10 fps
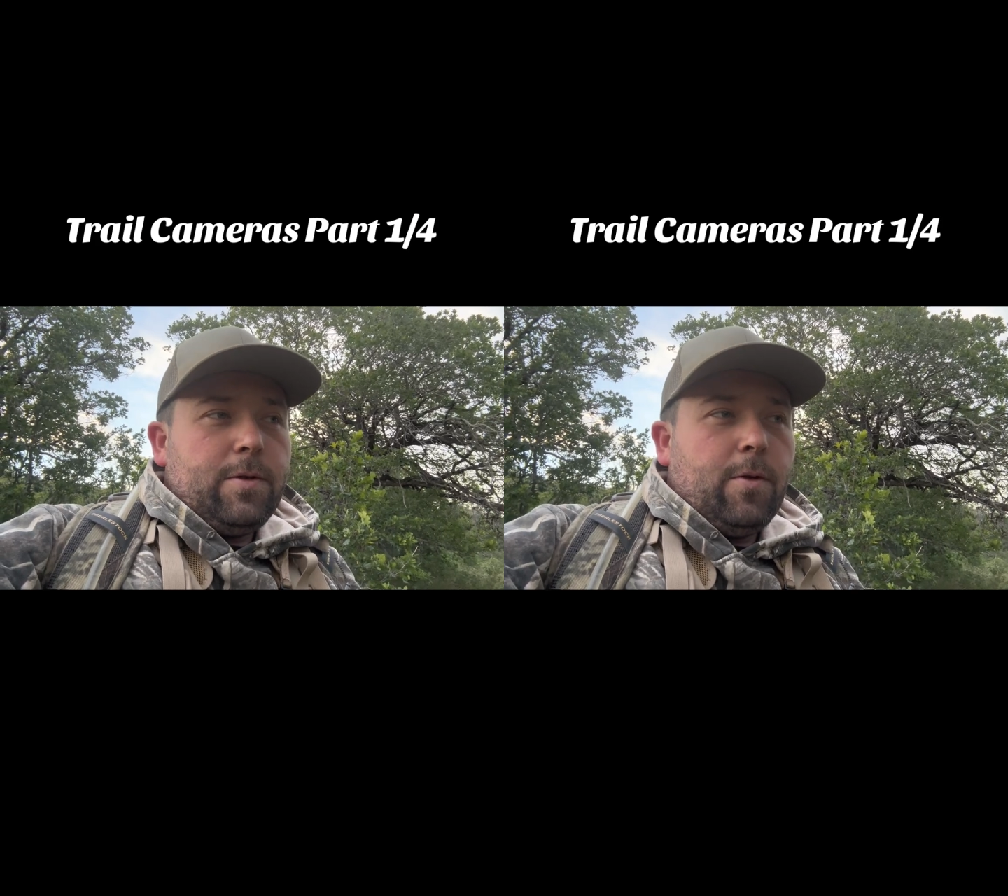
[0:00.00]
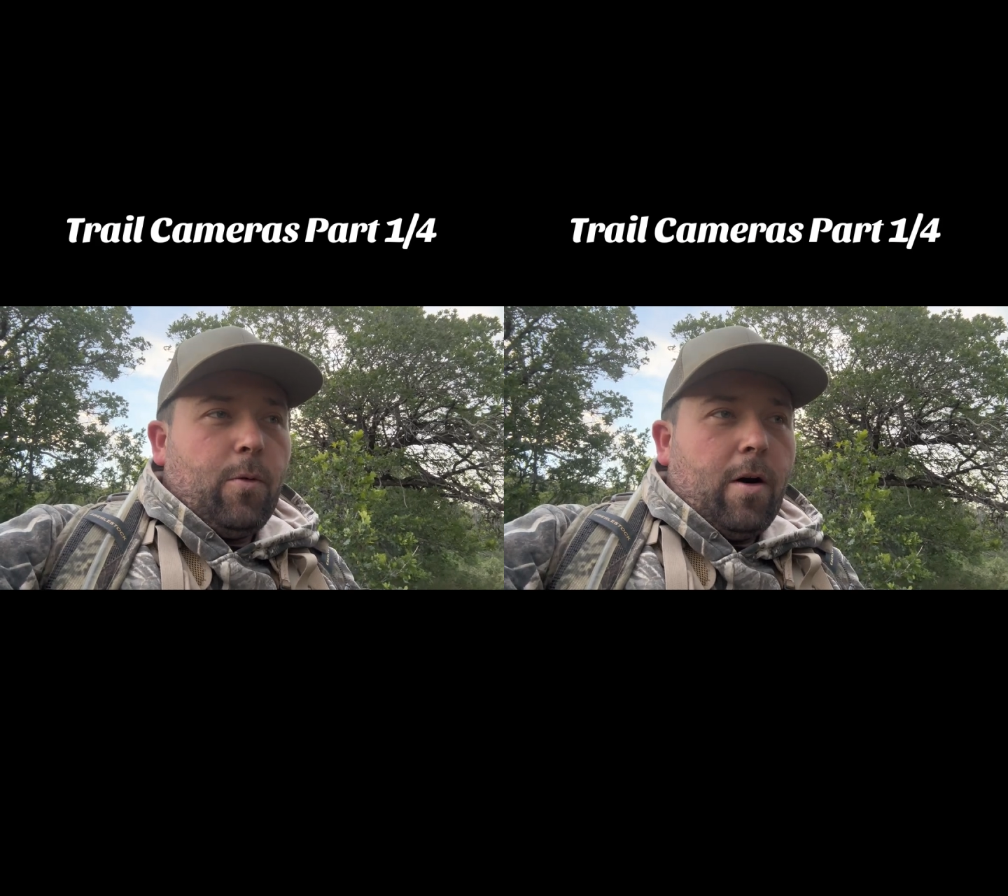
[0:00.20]

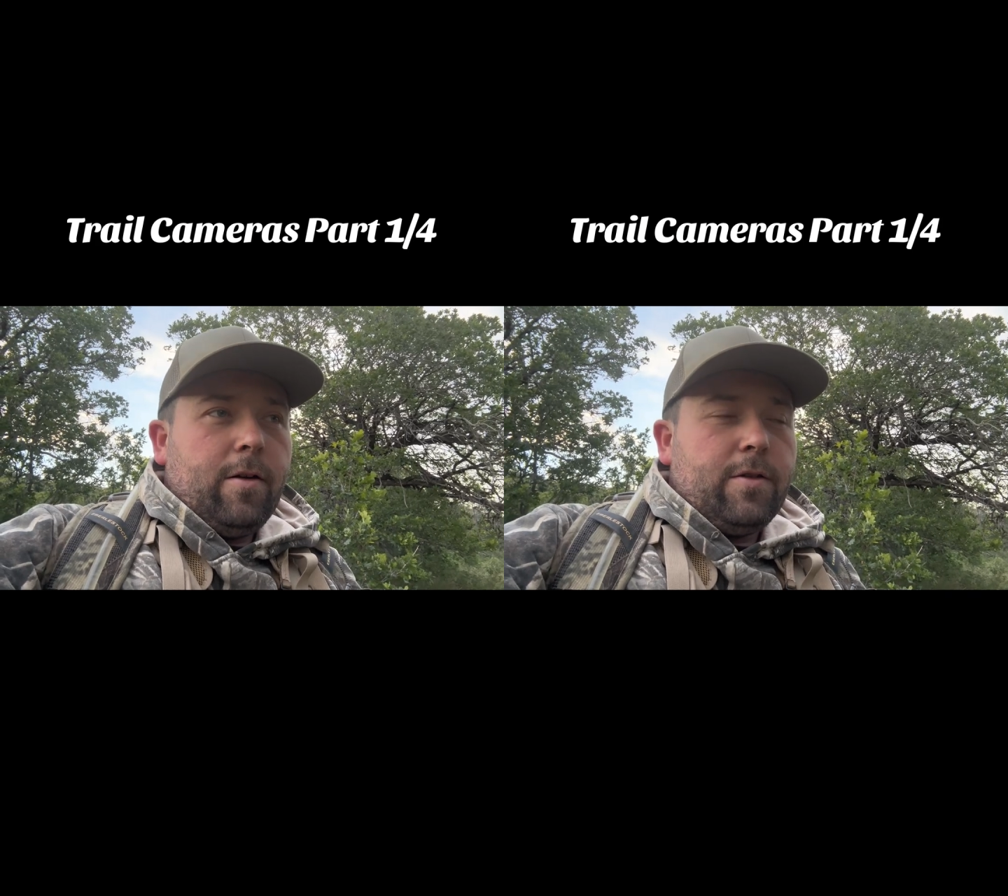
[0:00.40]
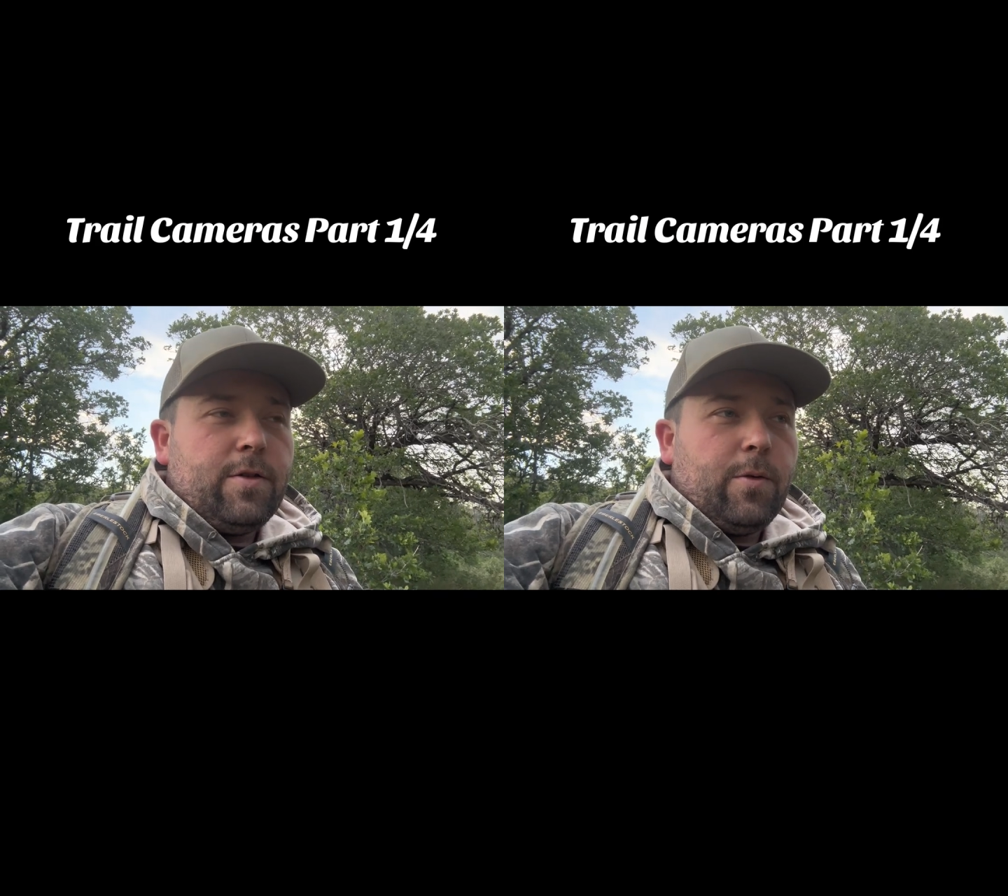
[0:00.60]
to a
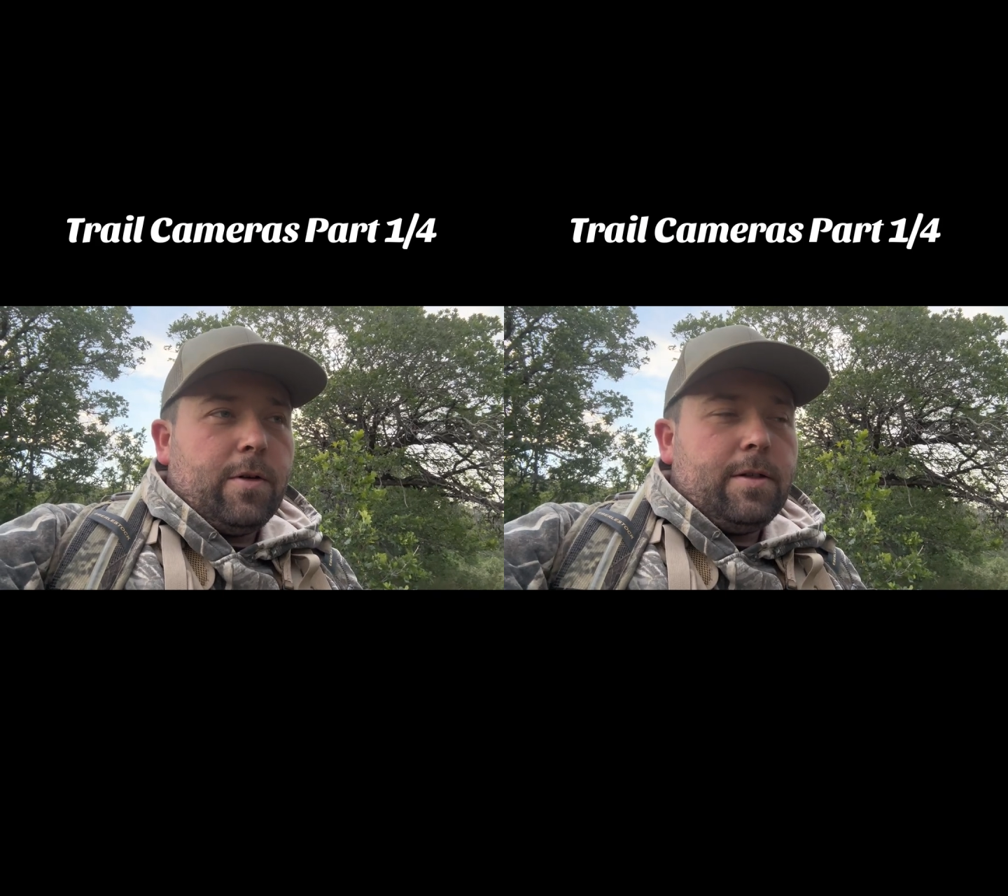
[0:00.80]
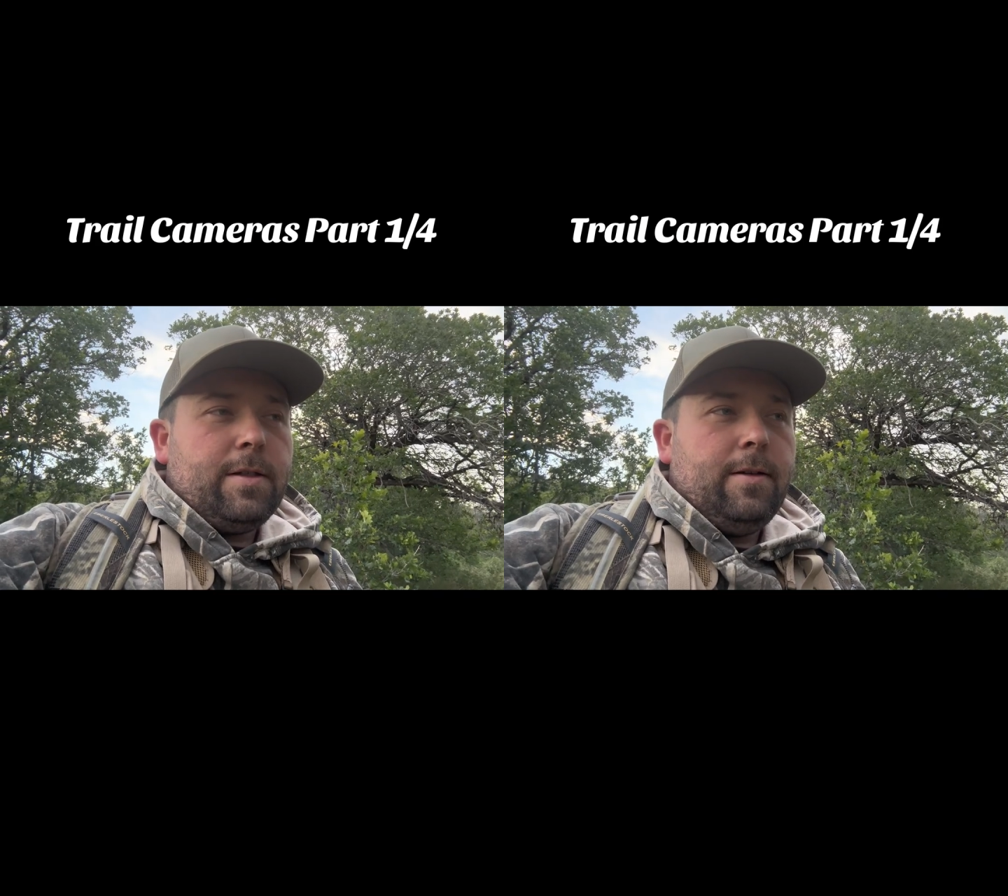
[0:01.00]
water
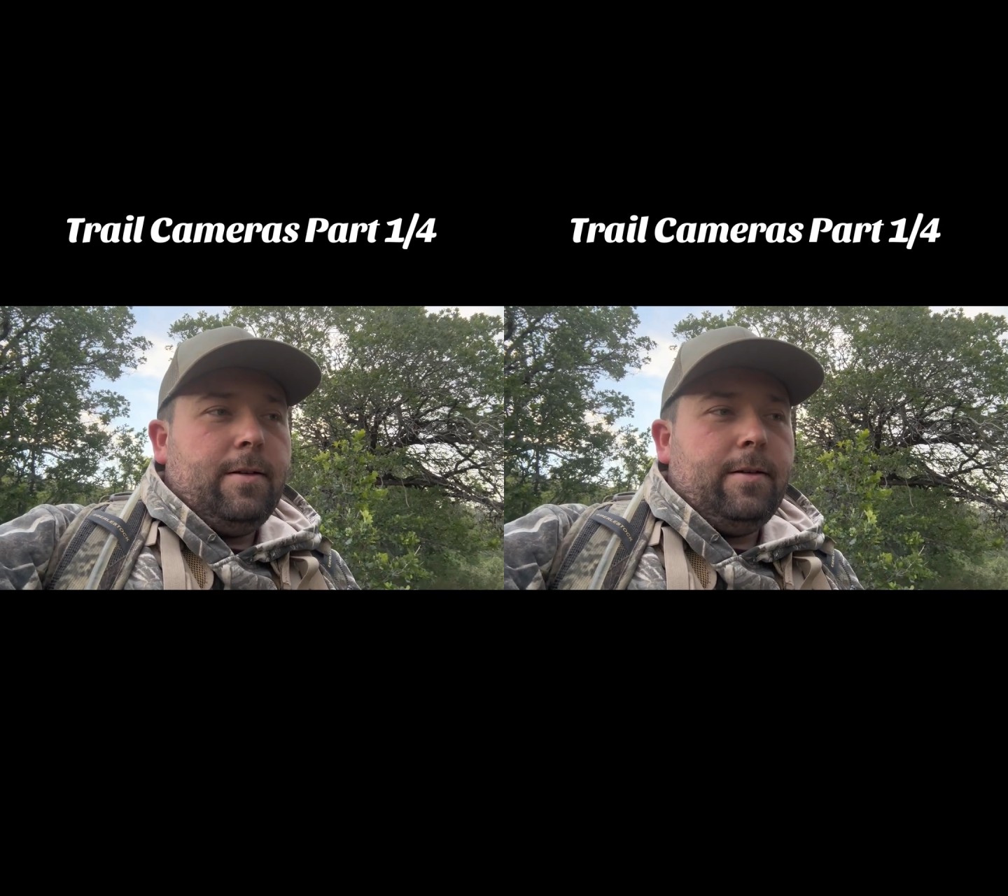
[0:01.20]
source,